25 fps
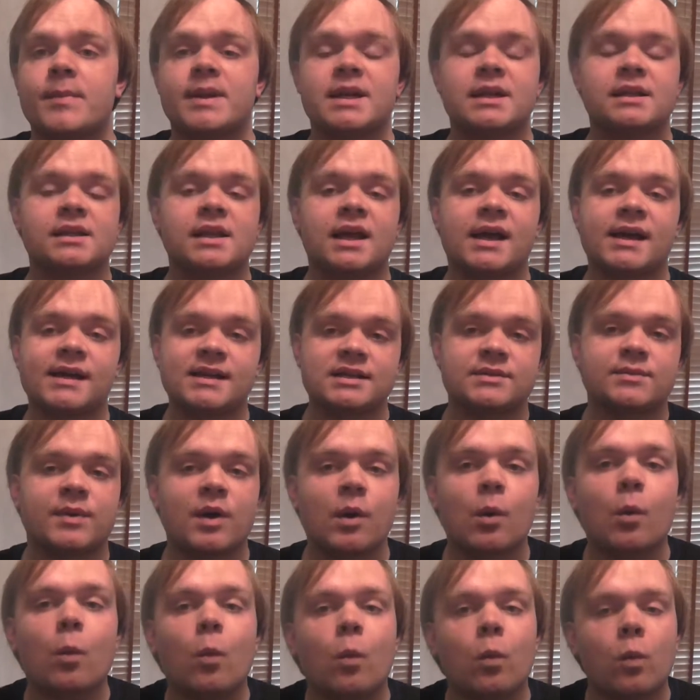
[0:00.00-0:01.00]
many days,
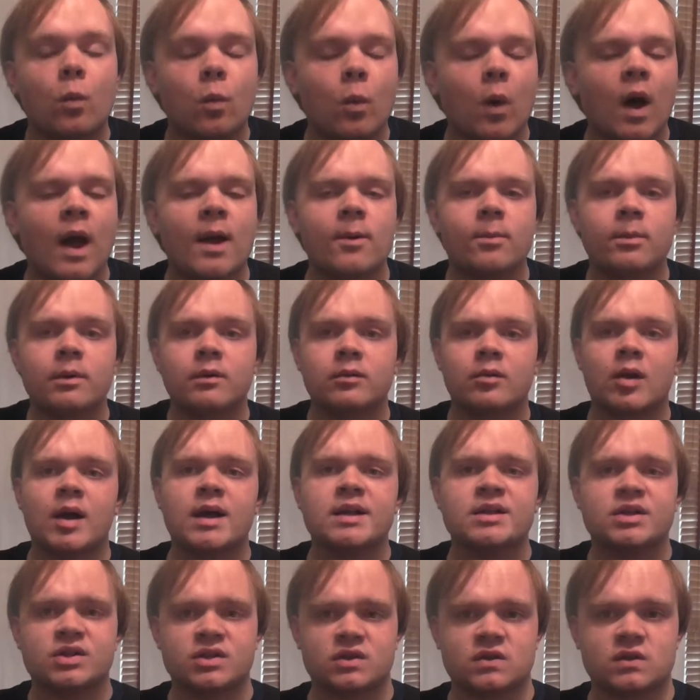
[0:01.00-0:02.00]
but I would
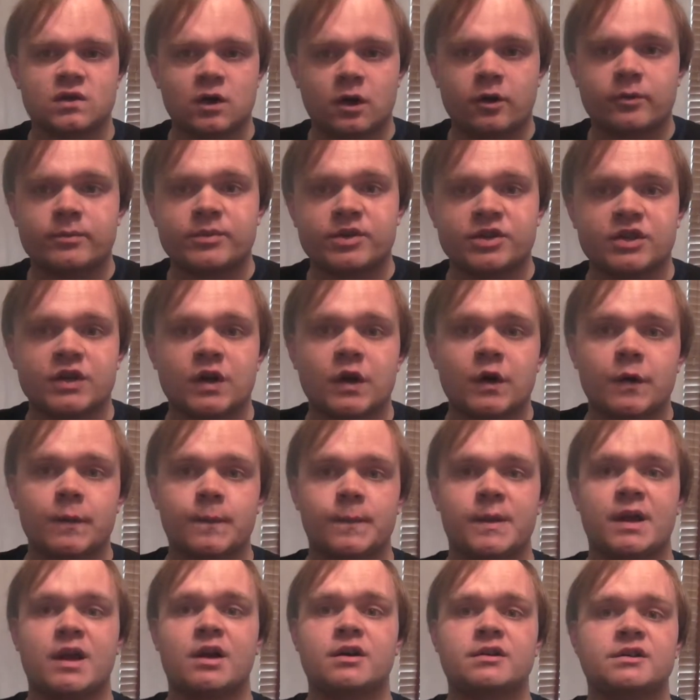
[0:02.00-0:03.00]
like to stop soon
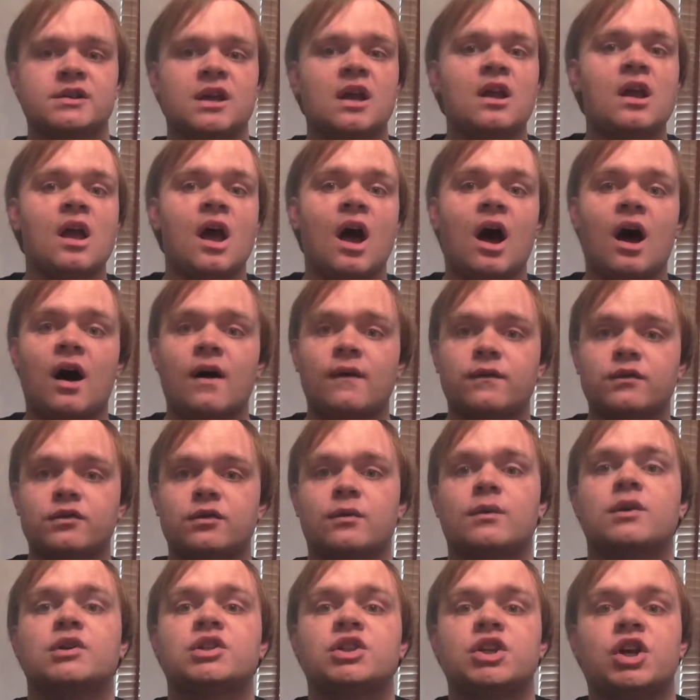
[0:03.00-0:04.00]
because
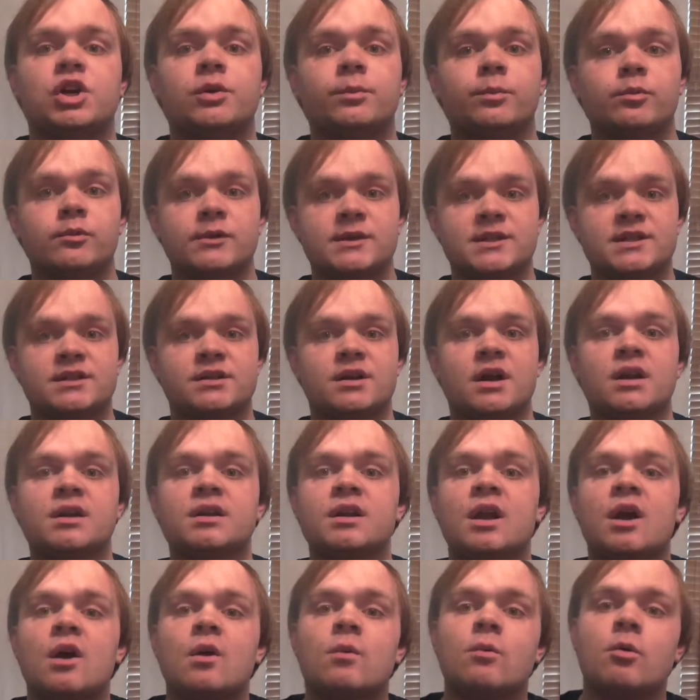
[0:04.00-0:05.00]
after October is
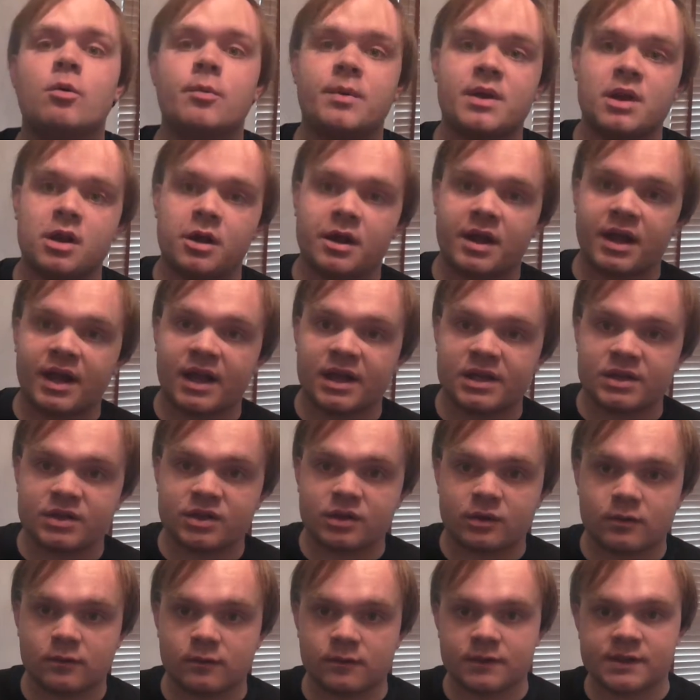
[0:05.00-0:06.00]
done, we'll be looking
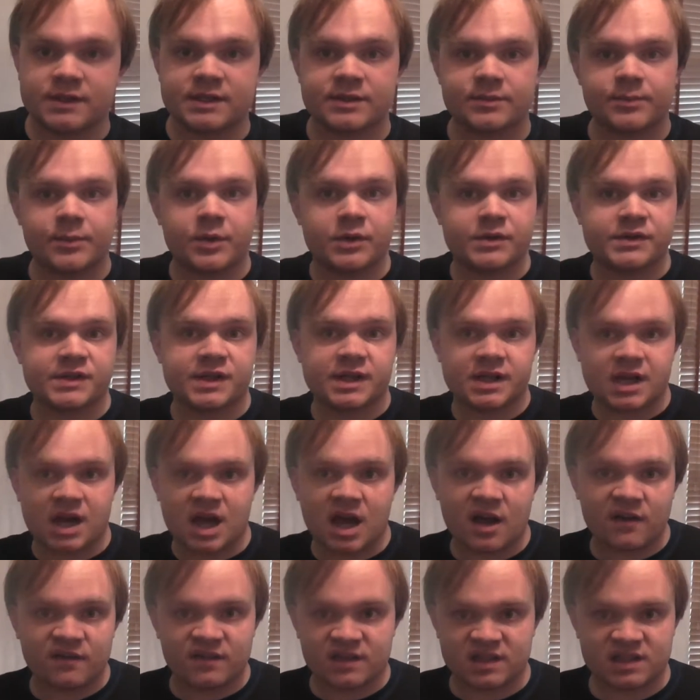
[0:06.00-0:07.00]
into Christmas and
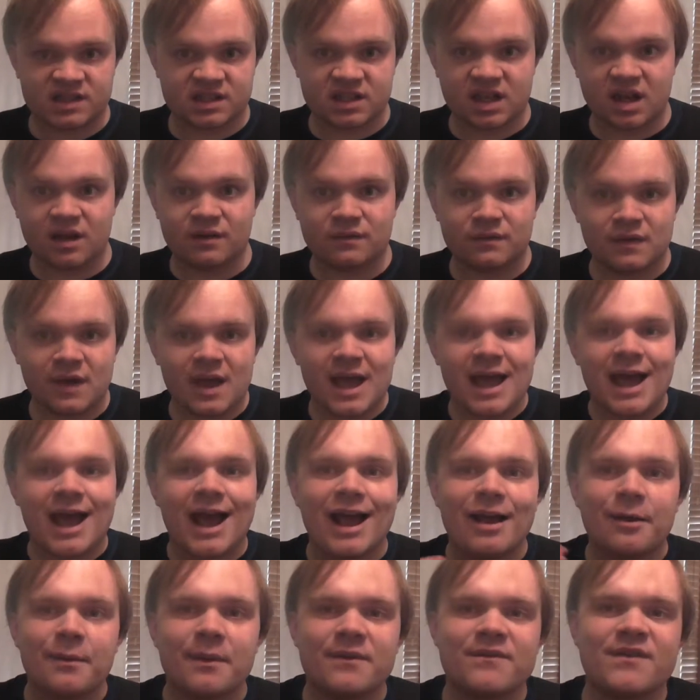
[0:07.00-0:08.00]
other stuff.
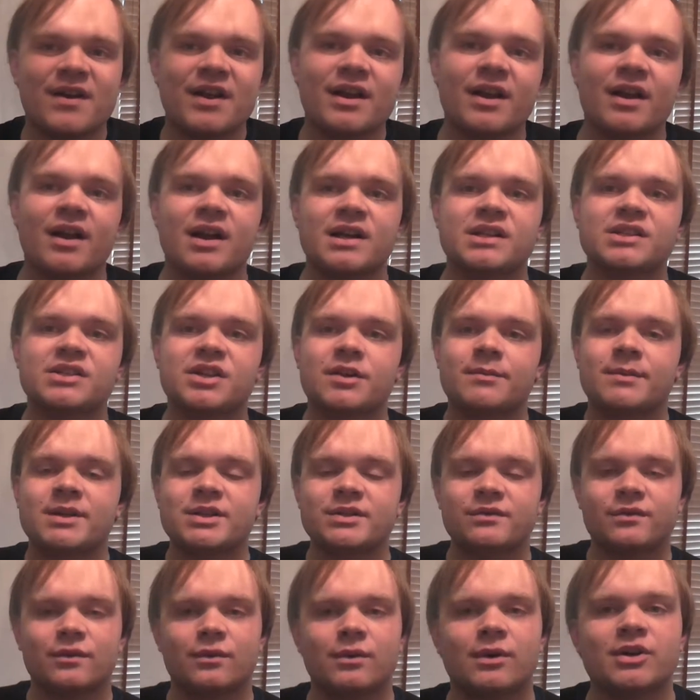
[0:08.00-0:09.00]
Anyway, thank you guys so
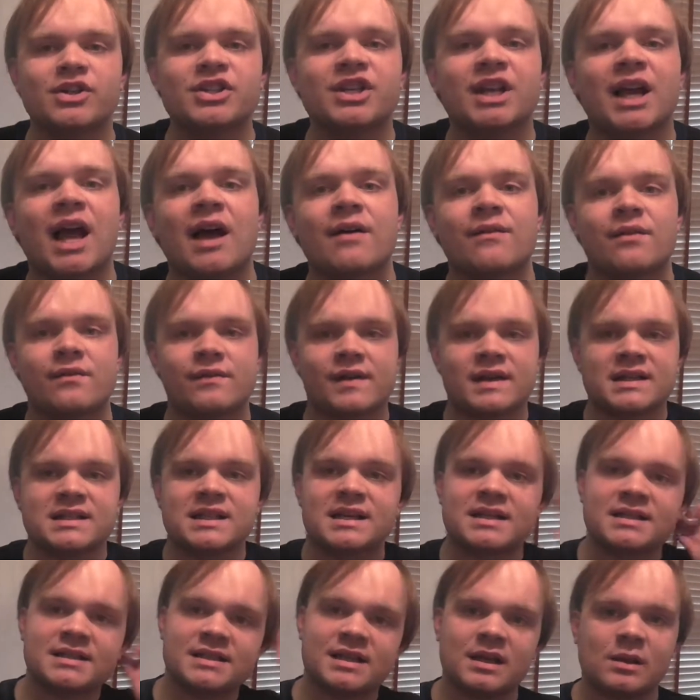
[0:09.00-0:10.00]
much for watching. Have a
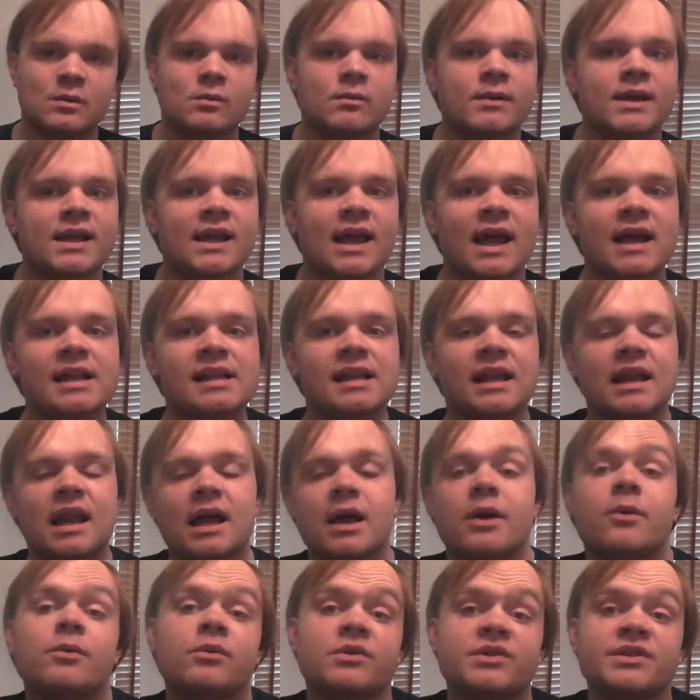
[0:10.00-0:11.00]
fantastic weekend and
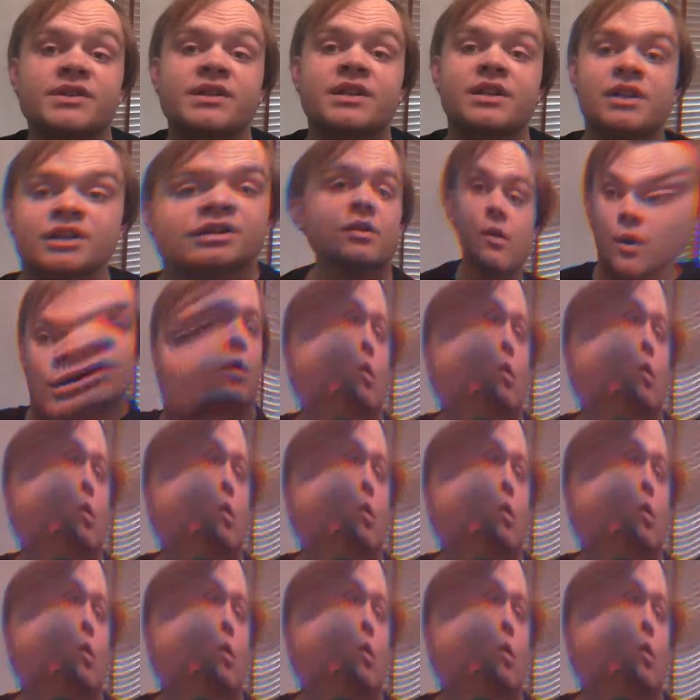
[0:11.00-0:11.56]
I will see you